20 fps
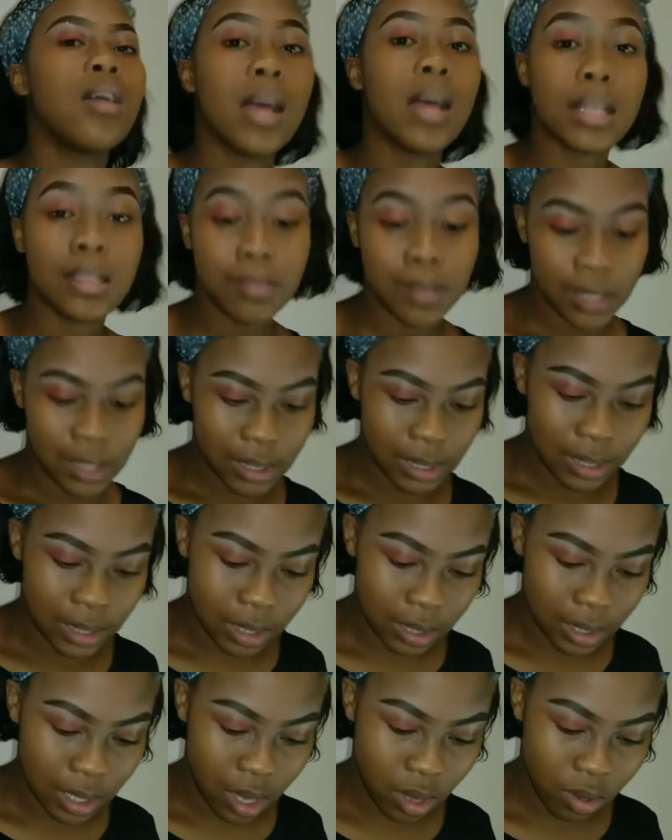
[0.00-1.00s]
6
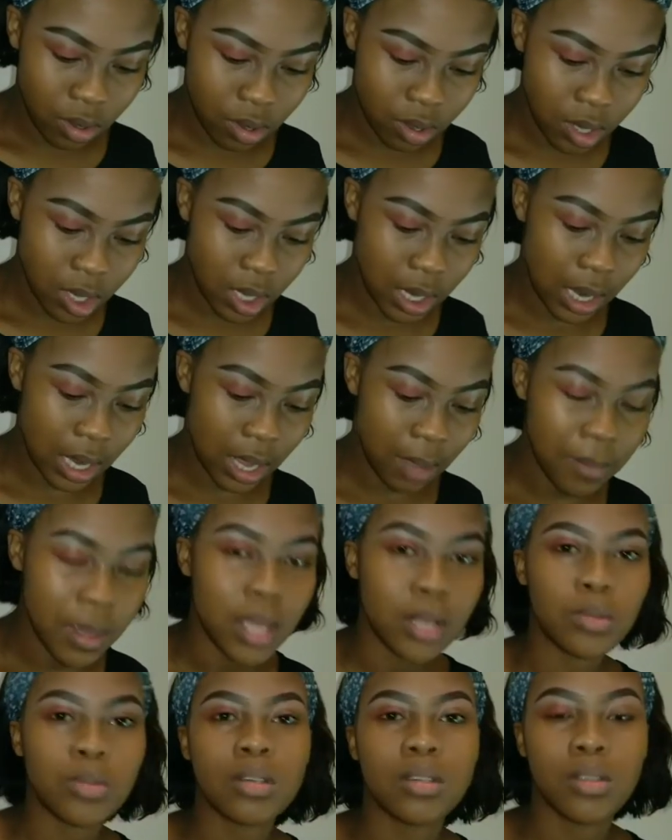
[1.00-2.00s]
years now.
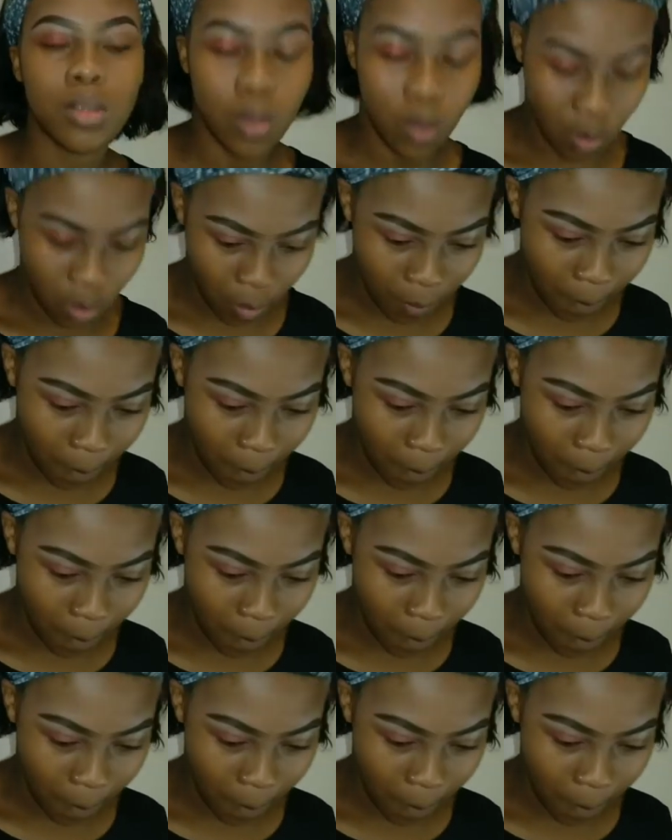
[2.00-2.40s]
So